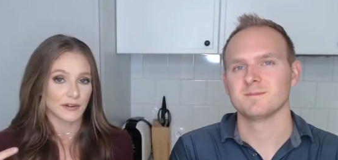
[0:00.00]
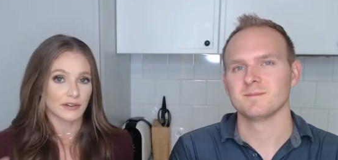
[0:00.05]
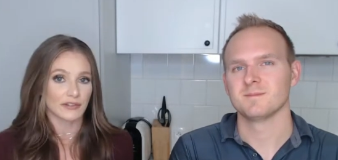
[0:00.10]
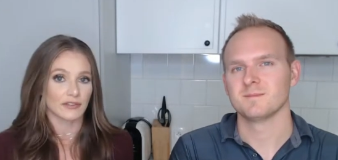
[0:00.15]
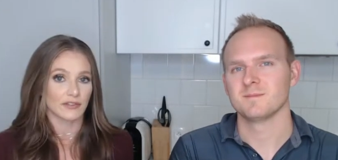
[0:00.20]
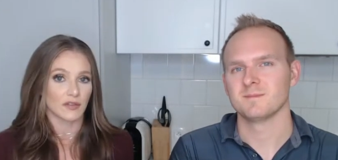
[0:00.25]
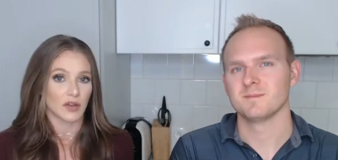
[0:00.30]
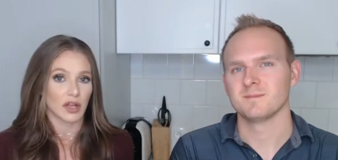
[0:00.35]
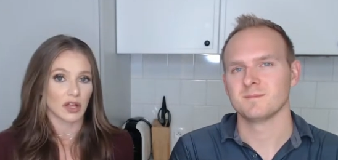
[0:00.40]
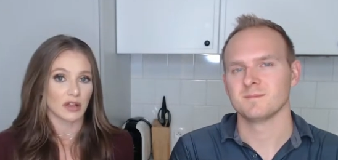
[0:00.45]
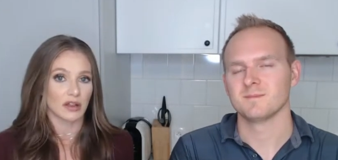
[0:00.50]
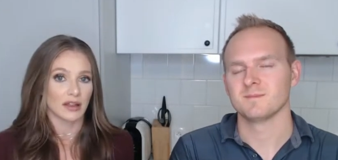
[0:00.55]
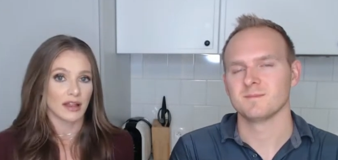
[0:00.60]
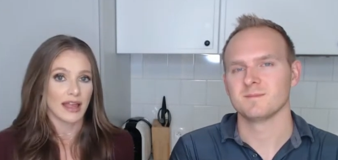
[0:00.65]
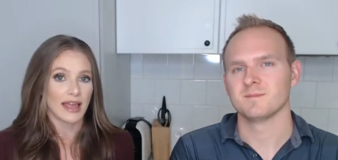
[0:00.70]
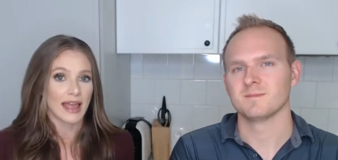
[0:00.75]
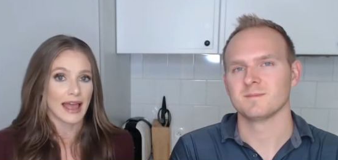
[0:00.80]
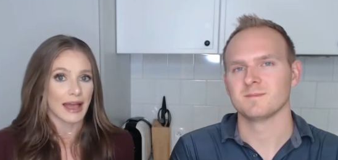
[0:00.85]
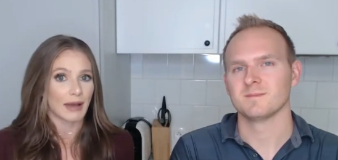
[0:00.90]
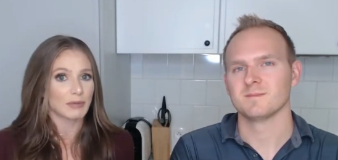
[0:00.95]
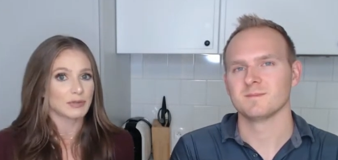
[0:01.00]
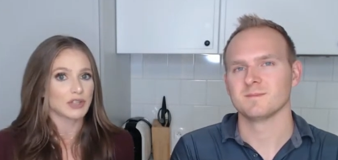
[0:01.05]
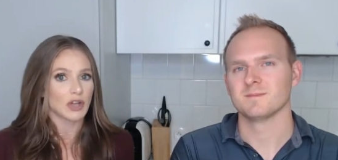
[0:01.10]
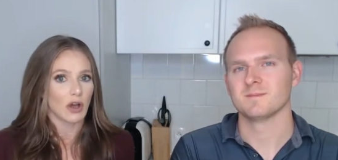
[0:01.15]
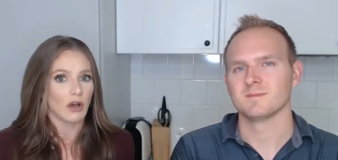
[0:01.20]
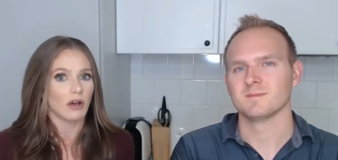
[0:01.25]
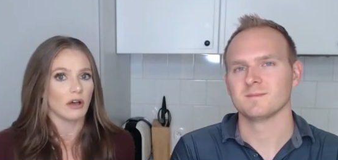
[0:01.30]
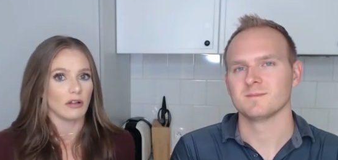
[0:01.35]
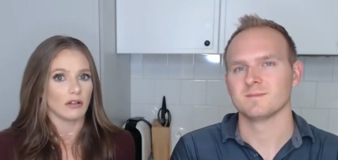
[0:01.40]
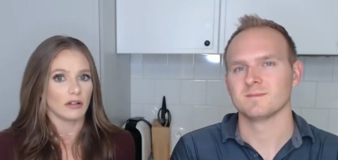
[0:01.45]
Speaker 1: first of all how
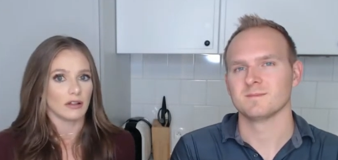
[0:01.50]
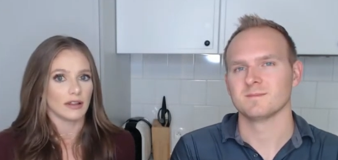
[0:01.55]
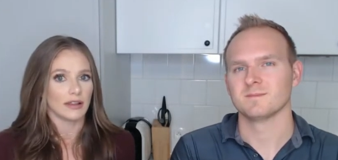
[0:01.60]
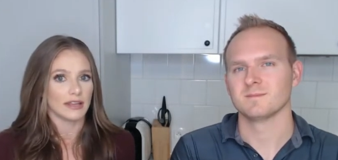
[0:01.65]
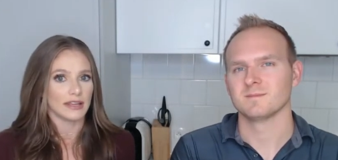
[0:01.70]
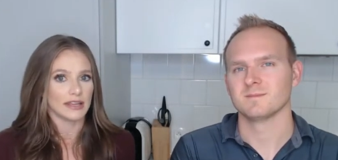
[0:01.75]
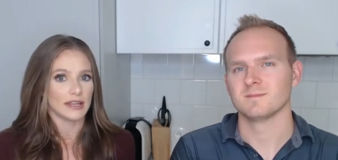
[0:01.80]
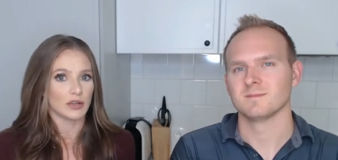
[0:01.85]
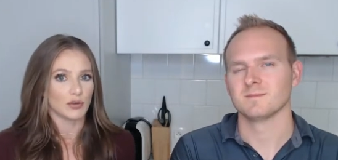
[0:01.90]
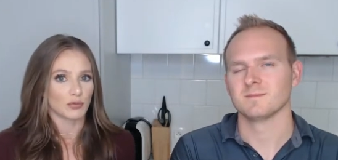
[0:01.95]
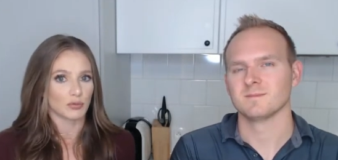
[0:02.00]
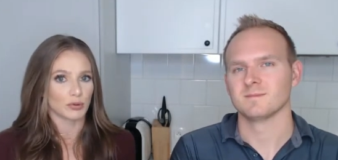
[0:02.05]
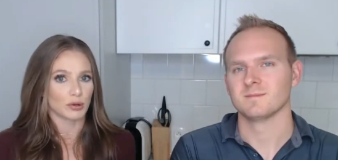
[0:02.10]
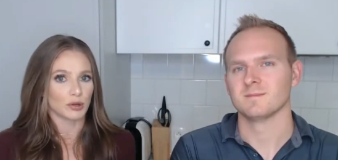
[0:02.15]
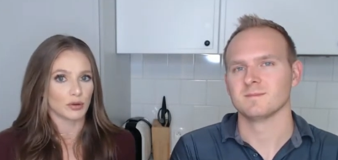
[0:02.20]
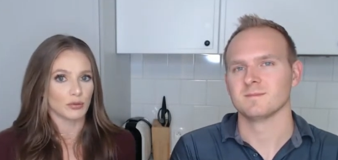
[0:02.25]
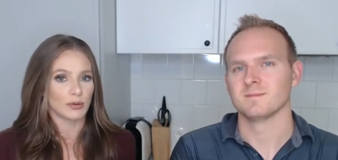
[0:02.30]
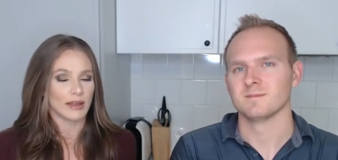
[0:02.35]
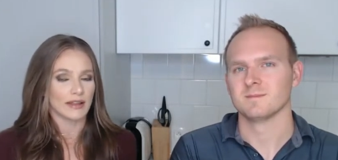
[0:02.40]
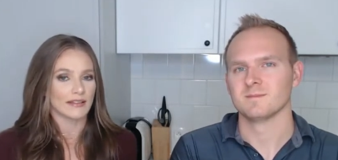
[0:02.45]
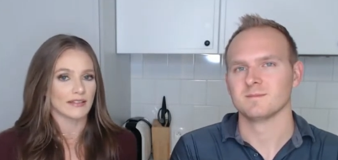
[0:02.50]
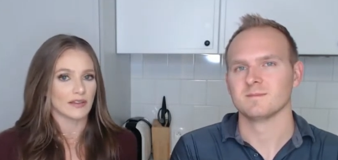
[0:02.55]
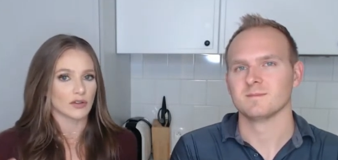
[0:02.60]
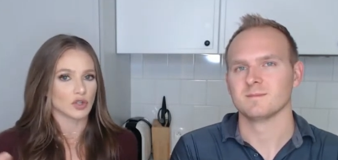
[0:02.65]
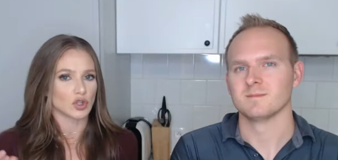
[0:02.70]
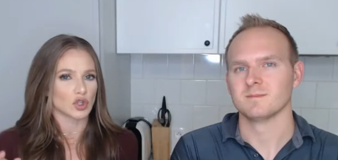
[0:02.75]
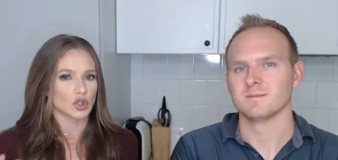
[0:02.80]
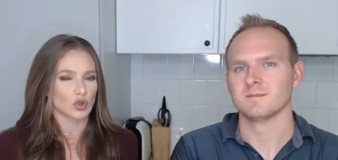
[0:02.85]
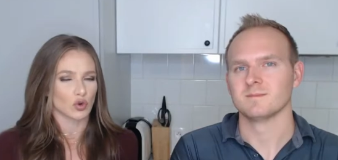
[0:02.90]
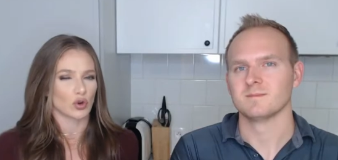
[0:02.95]
tall he grew in such
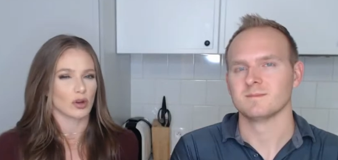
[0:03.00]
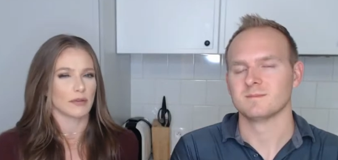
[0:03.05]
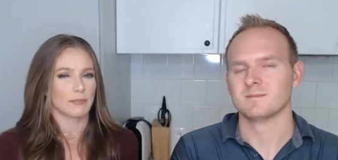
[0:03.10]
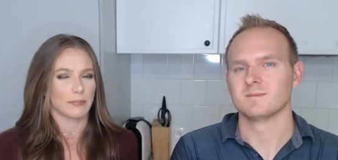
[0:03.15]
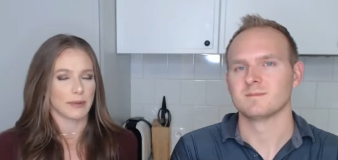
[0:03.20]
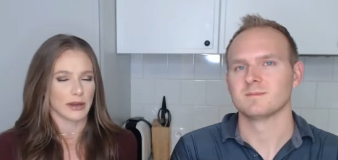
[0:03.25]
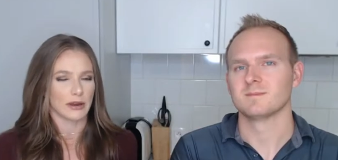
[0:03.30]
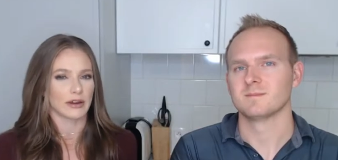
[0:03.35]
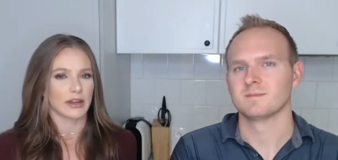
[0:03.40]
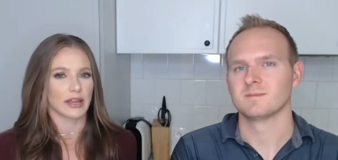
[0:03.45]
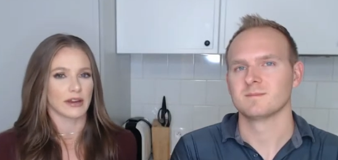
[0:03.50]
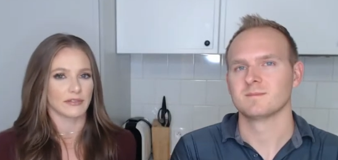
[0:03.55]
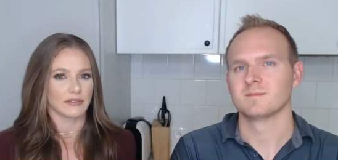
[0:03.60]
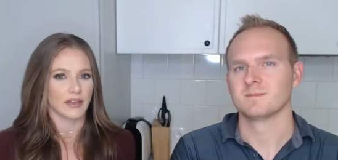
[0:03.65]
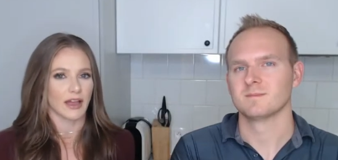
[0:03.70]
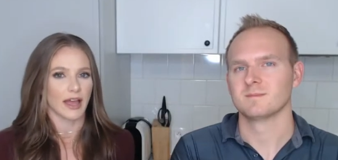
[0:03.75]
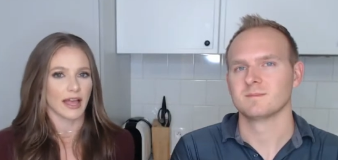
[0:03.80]
a short period of